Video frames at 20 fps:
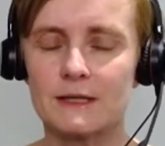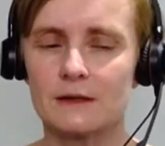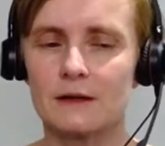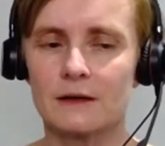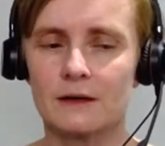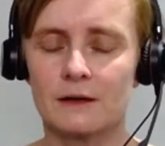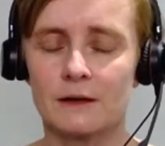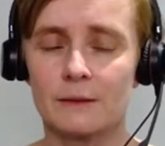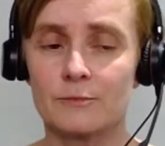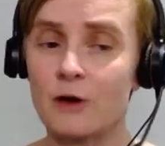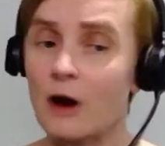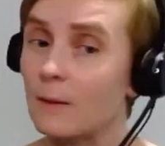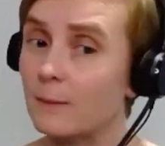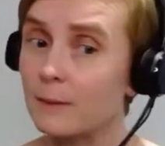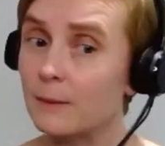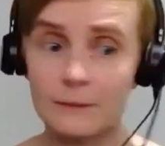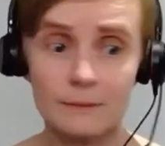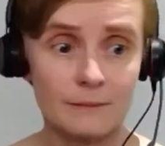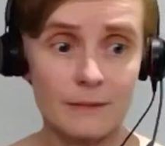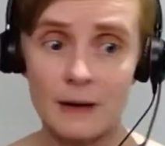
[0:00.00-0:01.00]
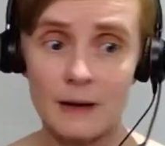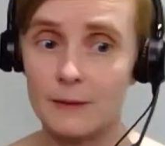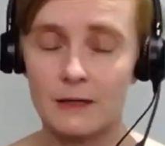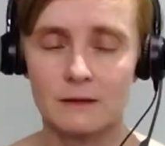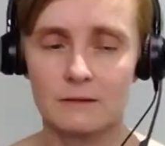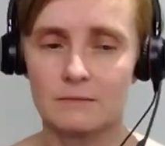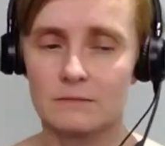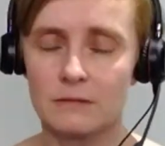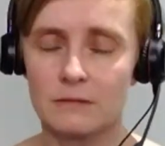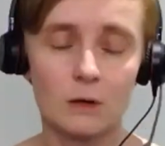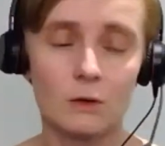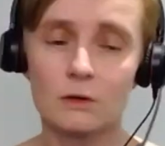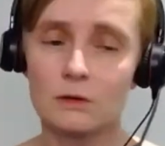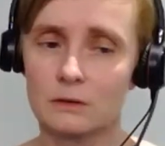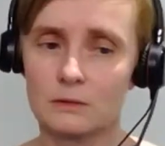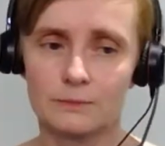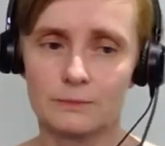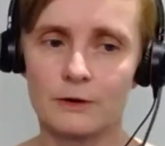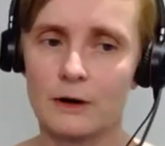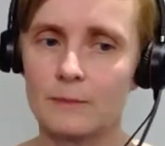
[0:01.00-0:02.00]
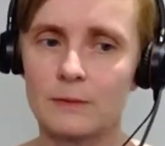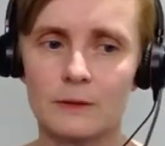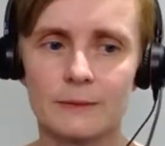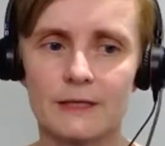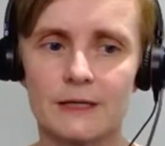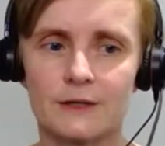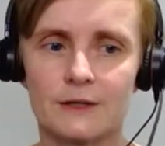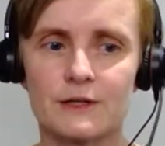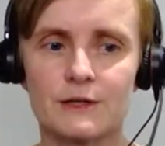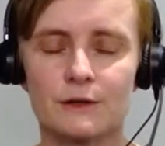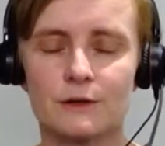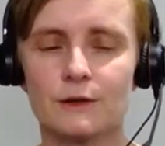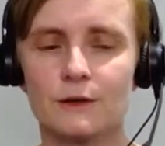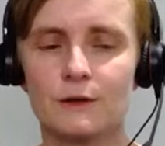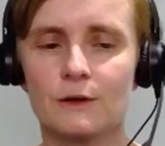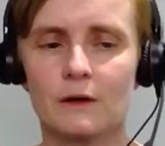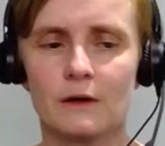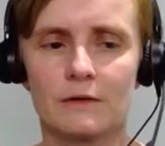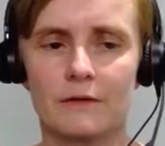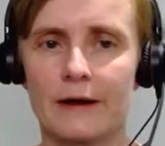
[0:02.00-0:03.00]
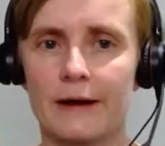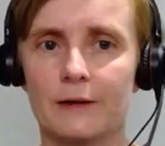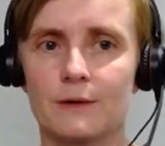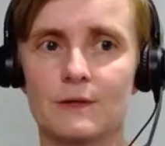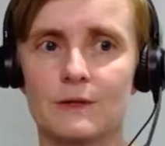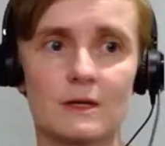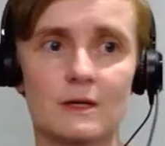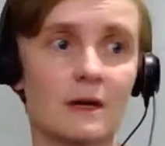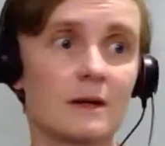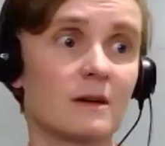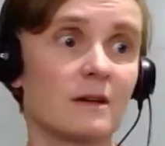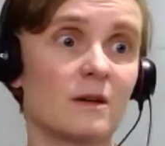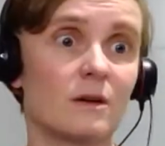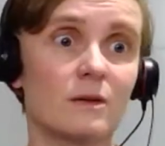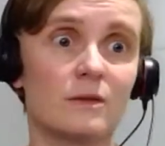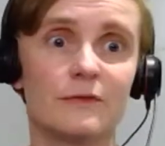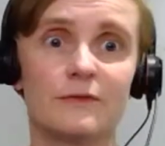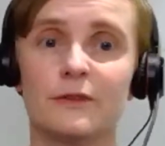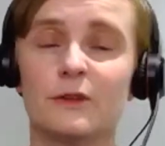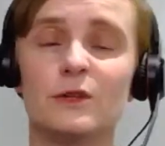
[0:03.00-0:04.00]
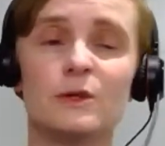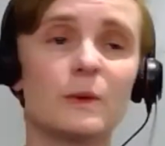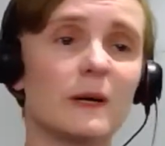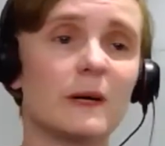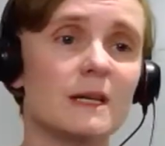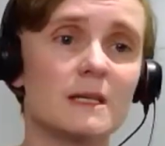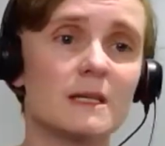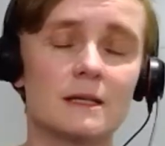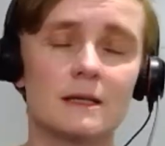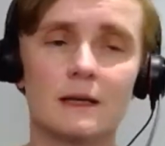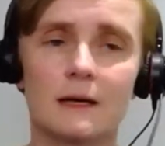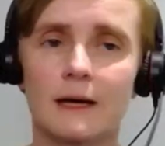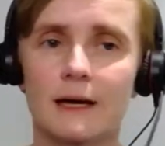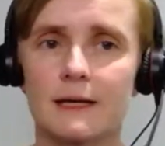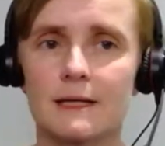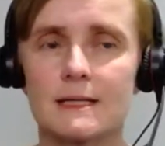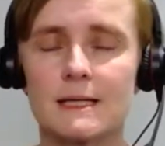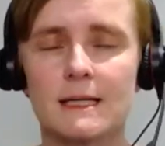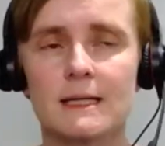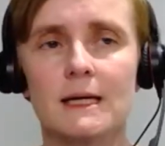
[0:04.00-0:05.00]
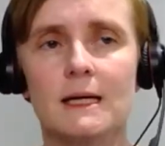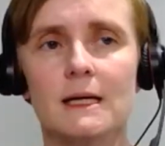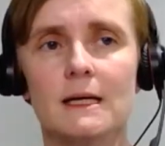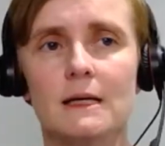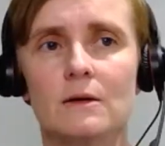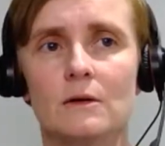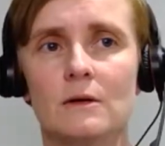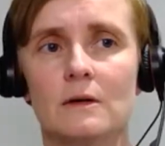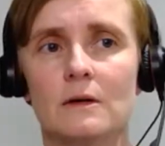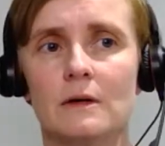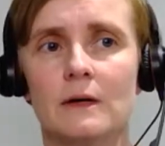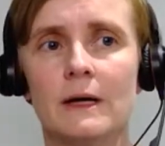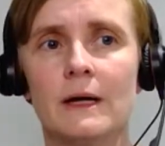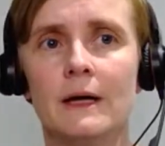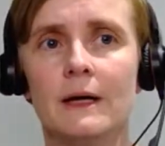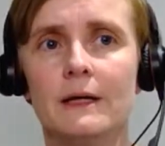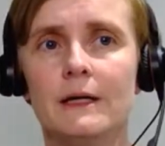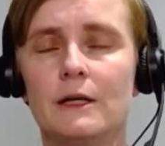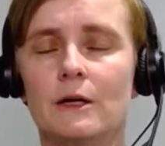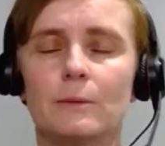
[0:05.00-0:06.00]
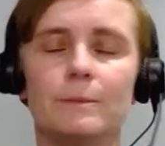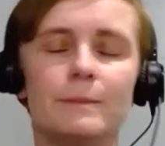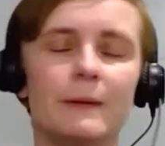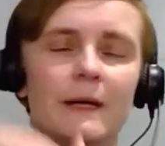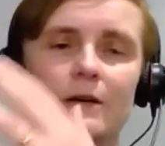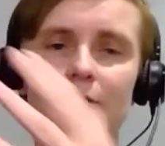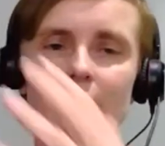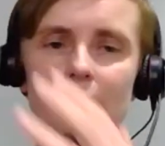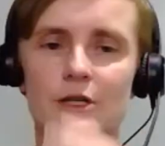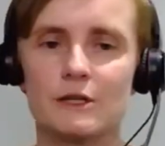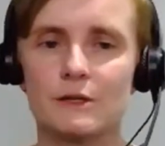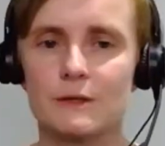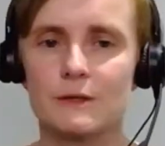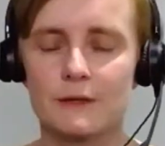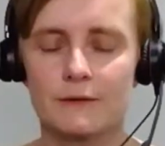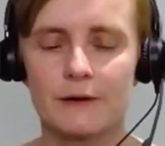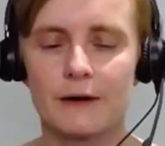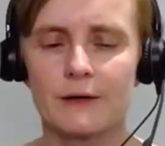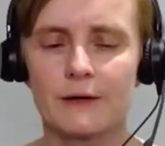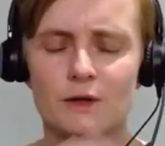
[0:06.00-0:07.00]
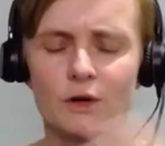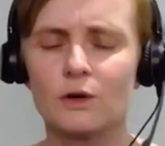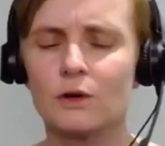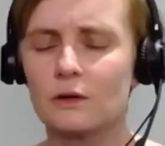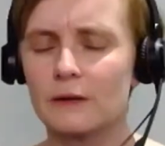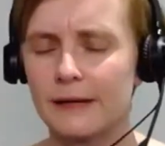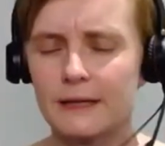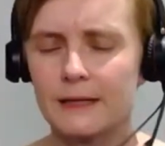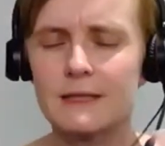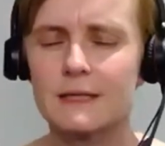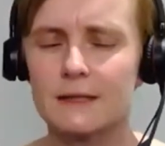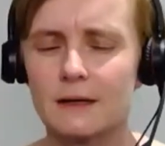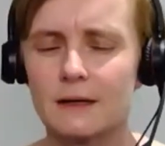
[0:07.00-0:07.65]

a problem, maybe local problem in their school around, I don't know, food waste in the canteen, or bigger issues around, all linked to